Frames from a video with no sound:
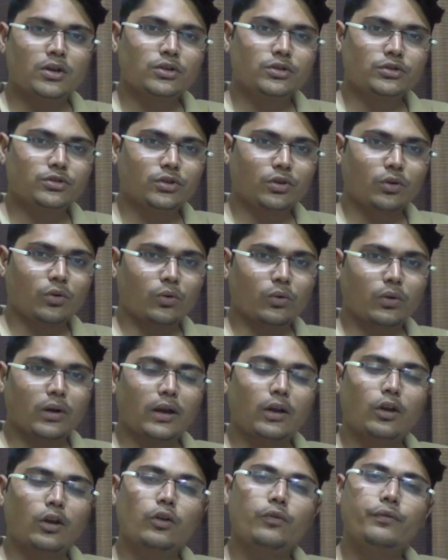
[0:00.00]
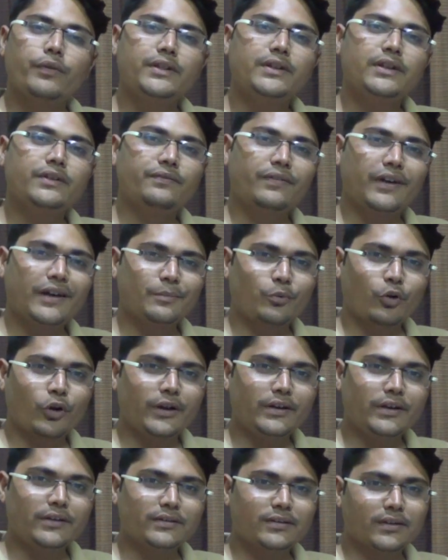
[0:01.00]
So, along with these five
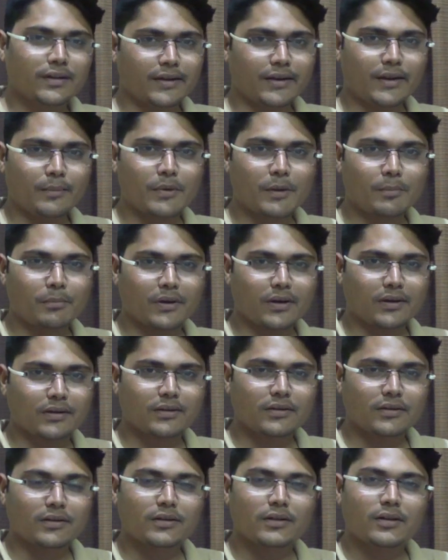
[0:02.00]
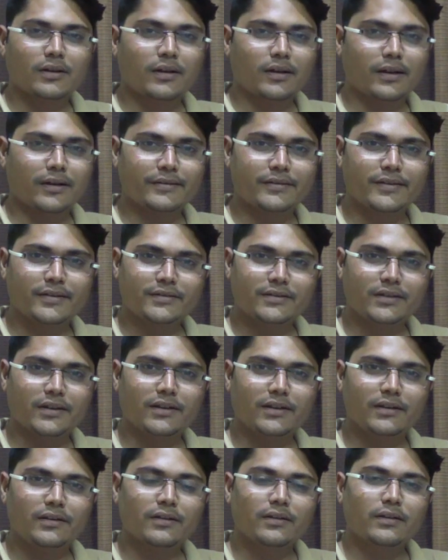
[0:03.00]
points, remember,
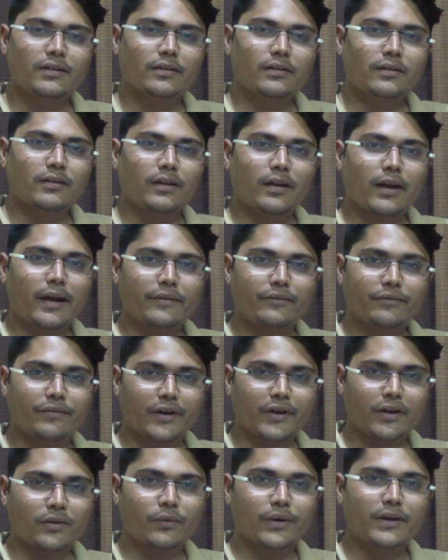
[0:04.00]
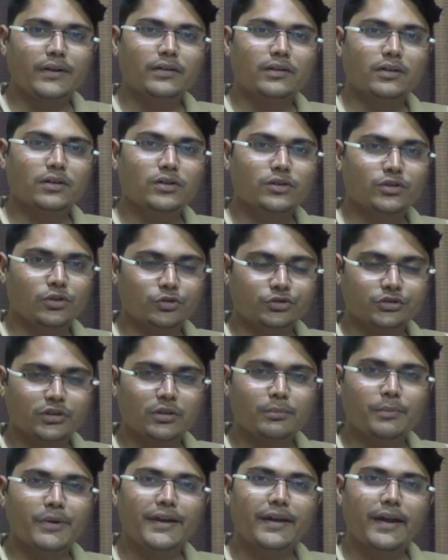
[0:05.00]
consistent and frequent
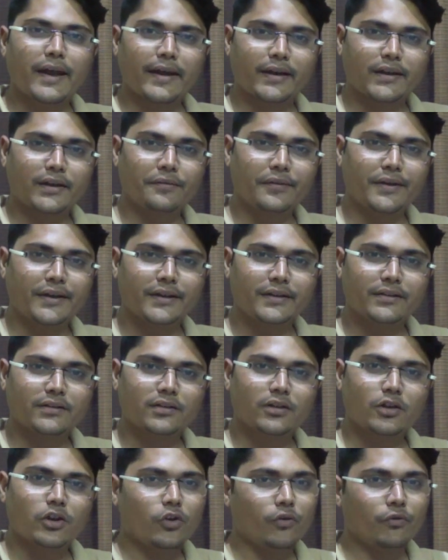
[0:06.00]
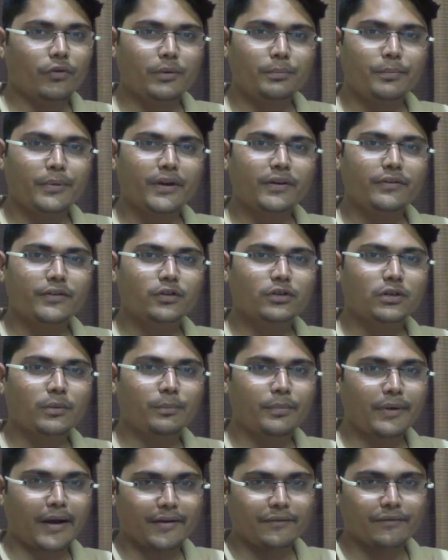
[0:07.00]
social media activities will bring you the
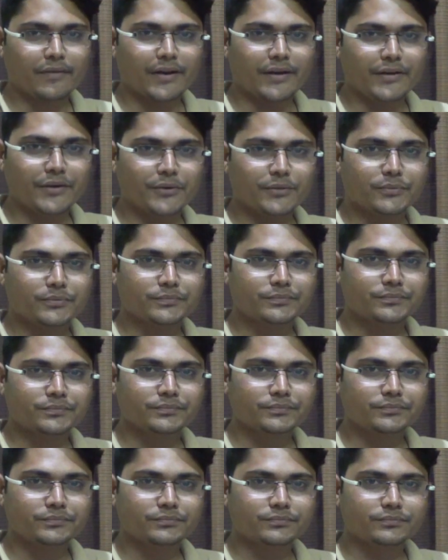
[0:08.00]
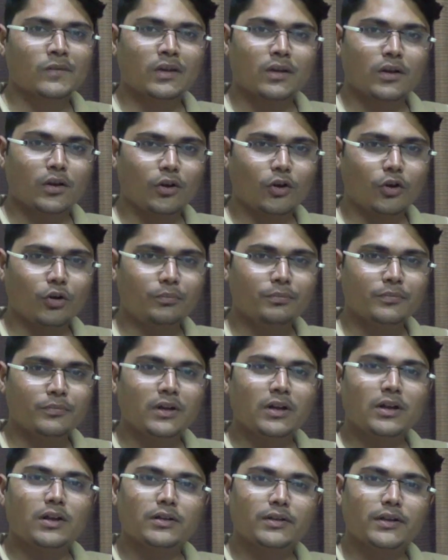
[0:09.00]
brand value. Hope
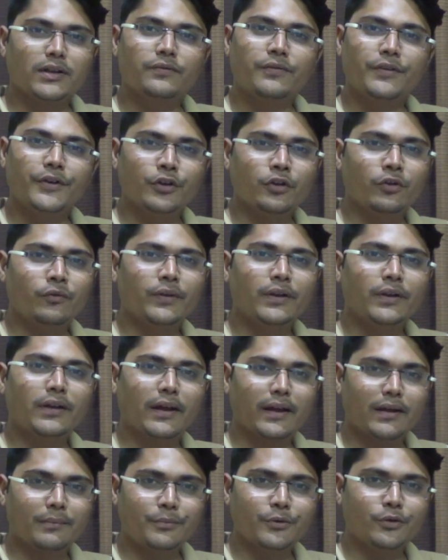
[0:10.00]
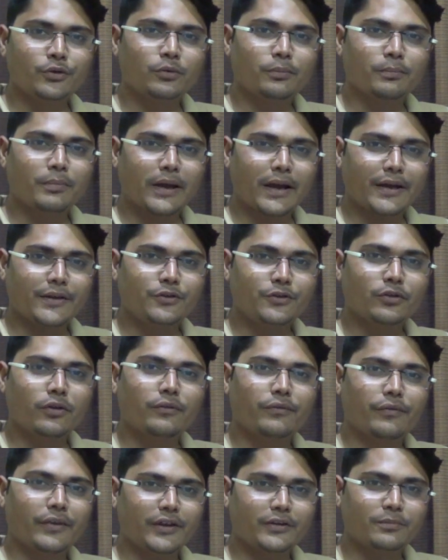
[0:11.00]
this video will help you to plan your
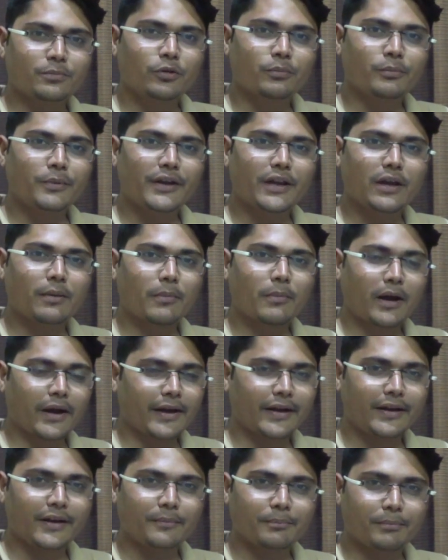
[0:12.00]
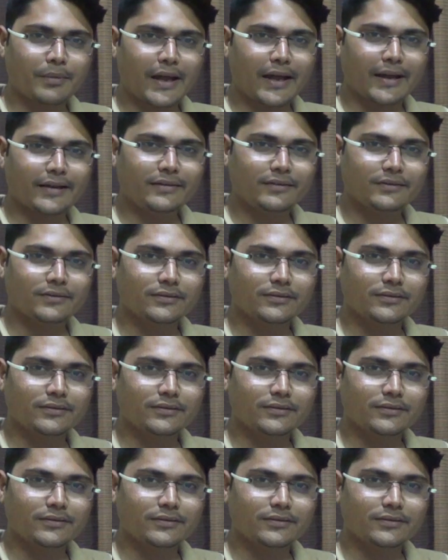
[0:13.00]
Facebook media marketing plan.